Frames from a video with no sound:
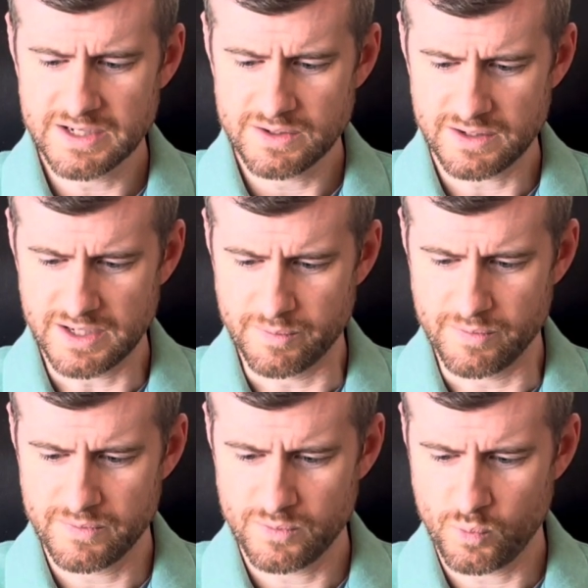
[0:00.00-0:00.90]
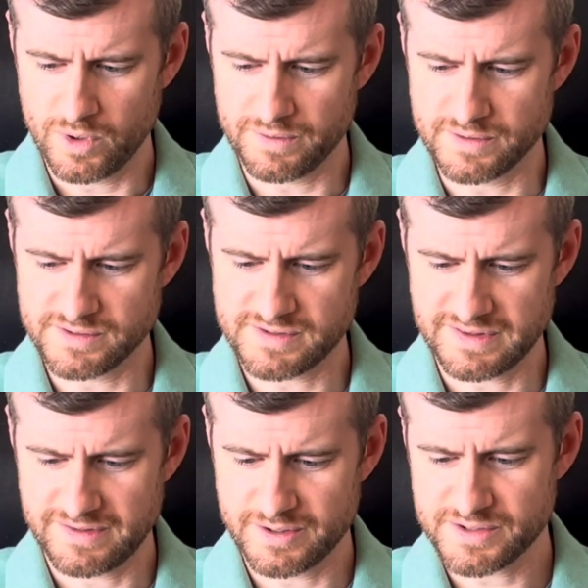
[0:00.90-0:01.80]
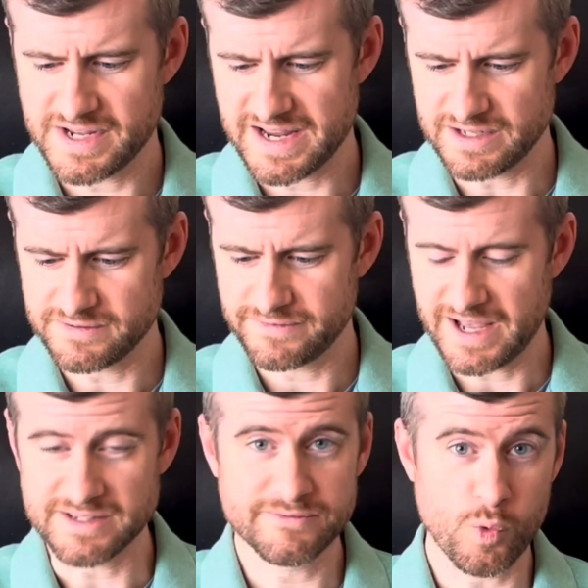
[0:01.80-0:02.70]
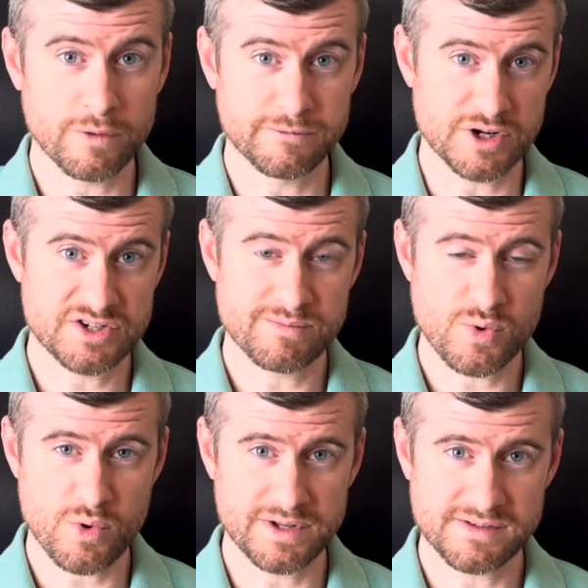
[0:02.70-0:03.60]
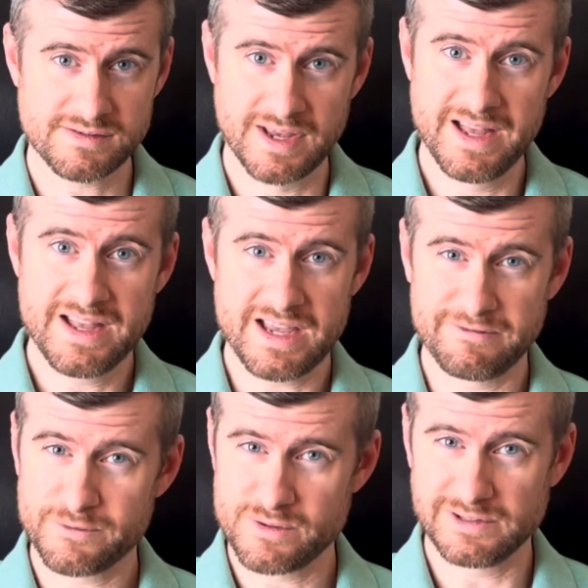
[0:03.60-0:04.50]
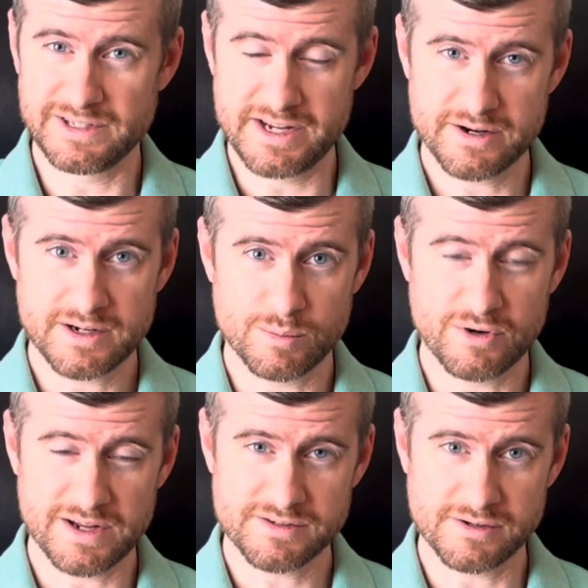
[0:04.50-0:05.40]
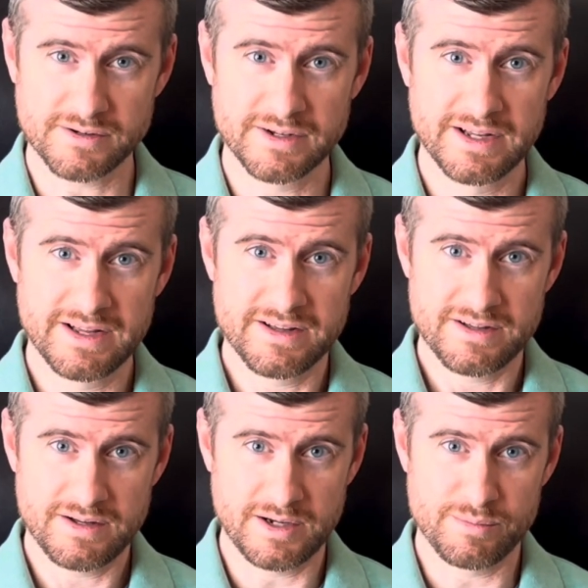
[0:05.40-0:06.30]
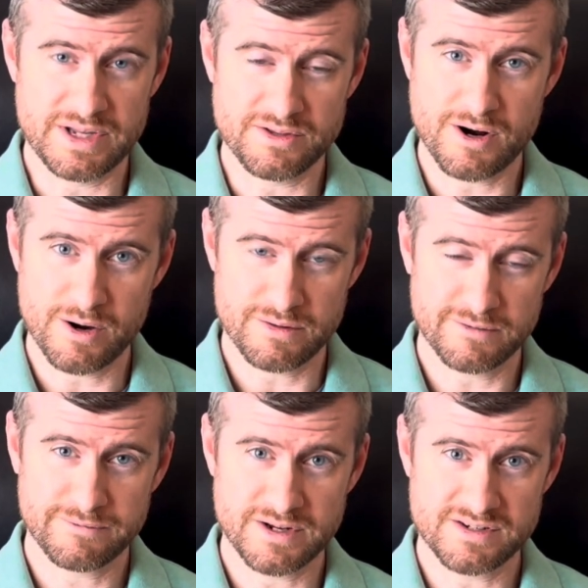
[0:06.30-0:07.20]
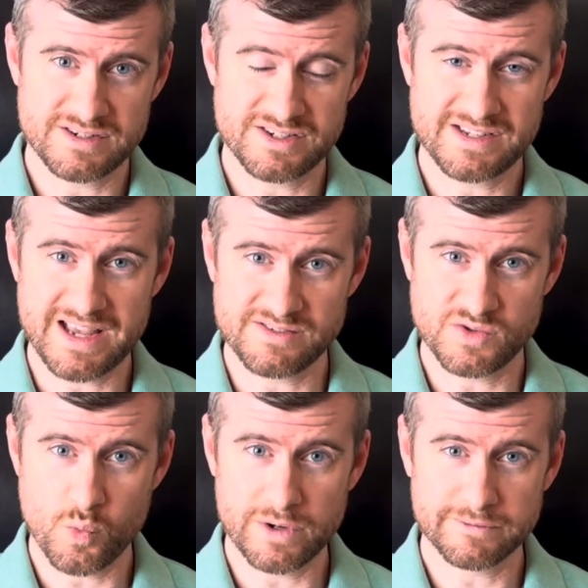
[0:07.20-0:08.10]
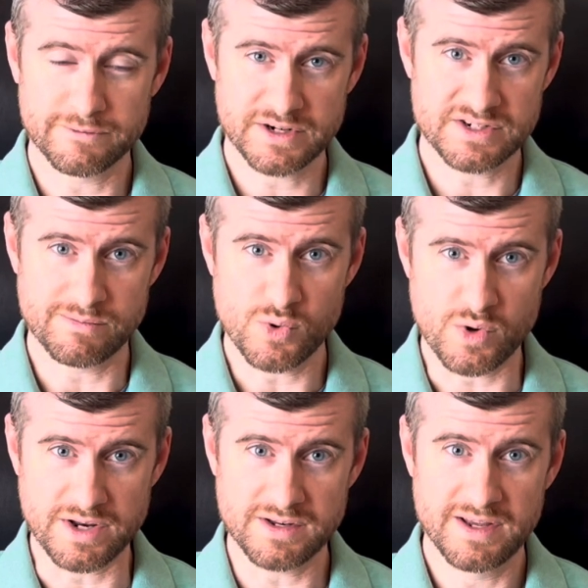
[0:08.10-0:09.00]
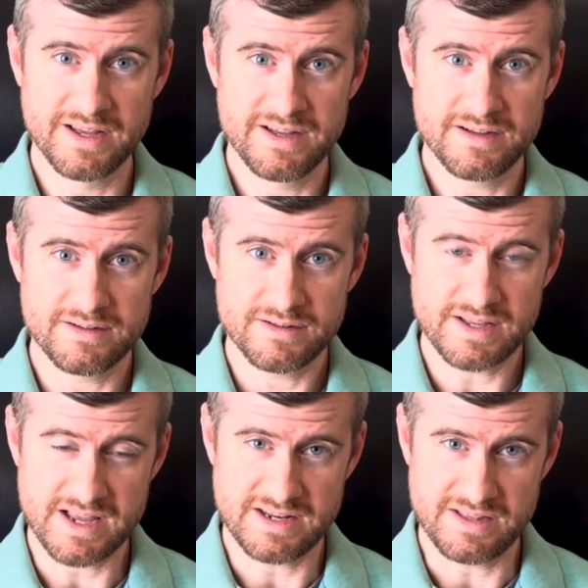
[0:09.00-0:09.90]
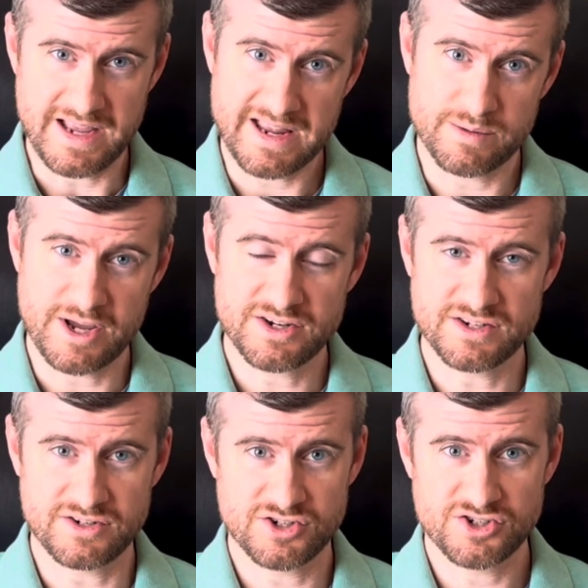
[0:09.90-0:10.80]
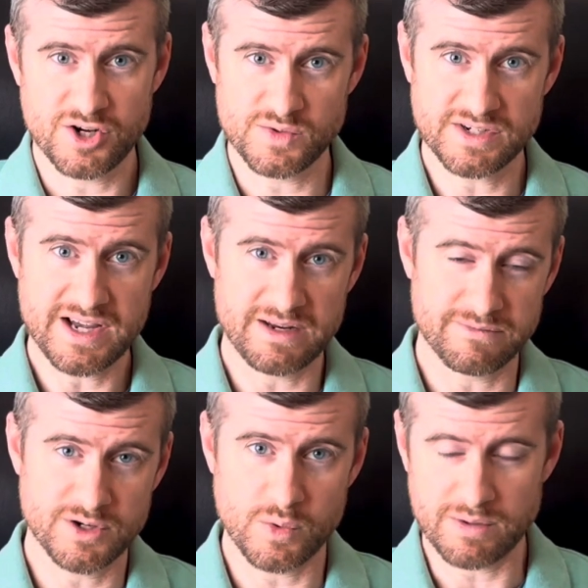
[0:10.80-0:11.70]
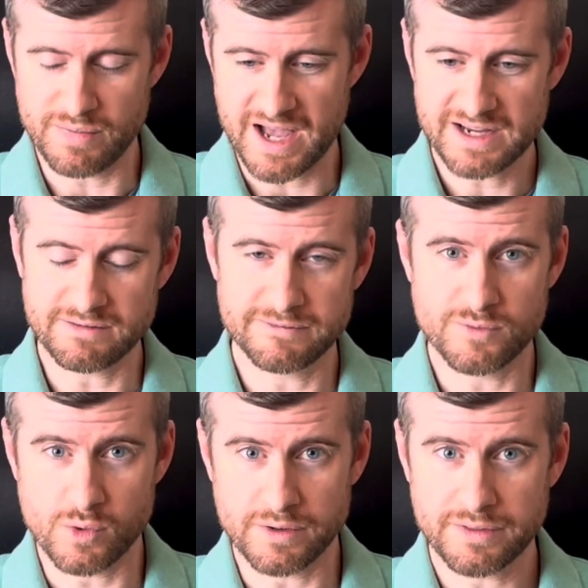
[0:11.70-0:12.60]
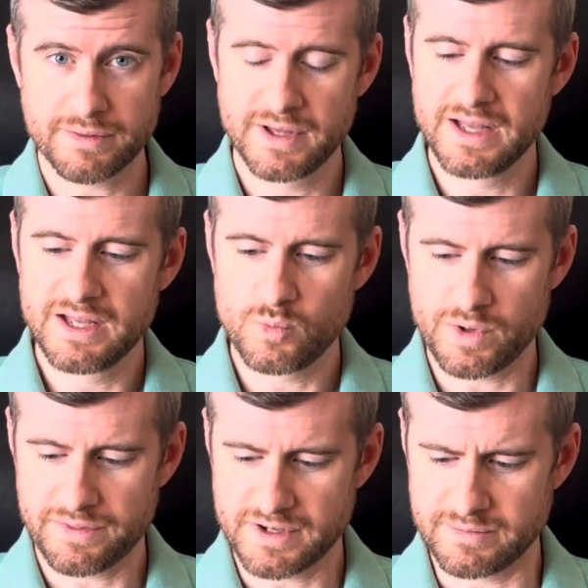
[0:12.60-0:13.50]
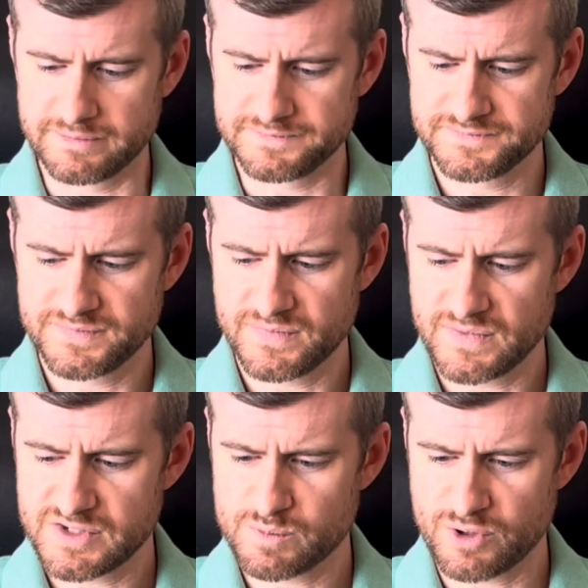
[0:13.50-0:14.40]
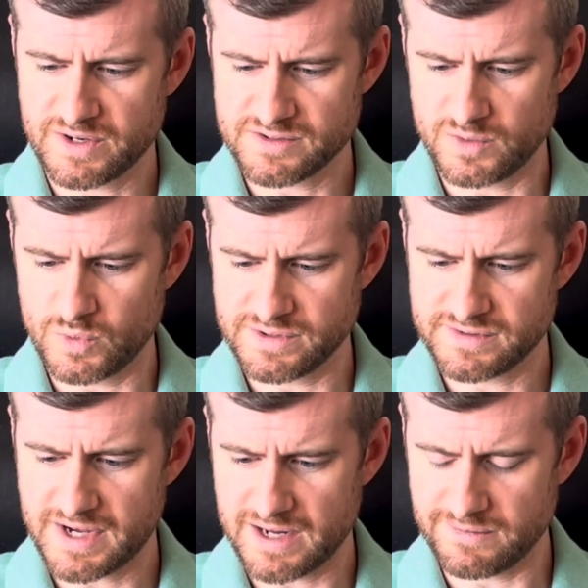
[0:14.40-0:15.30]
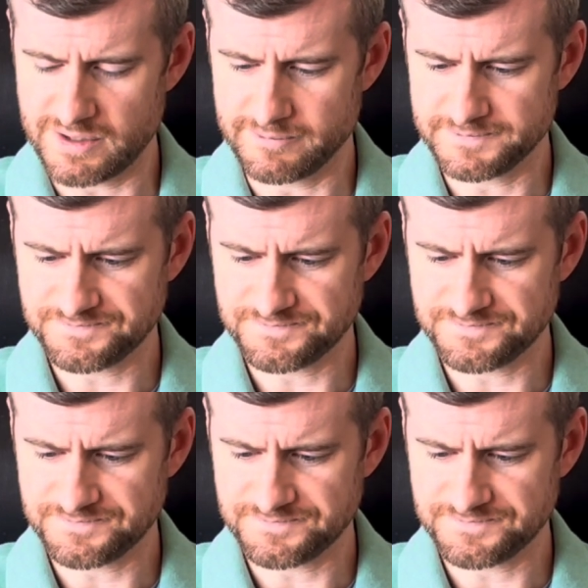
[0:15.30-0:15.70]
where they're saying it has 4 friction points. And for the Linear compressor, being the heart of the fridge, it just has the 1 friction point. And in the animation, it just shows it kind of going back and forth with springs on one side of it,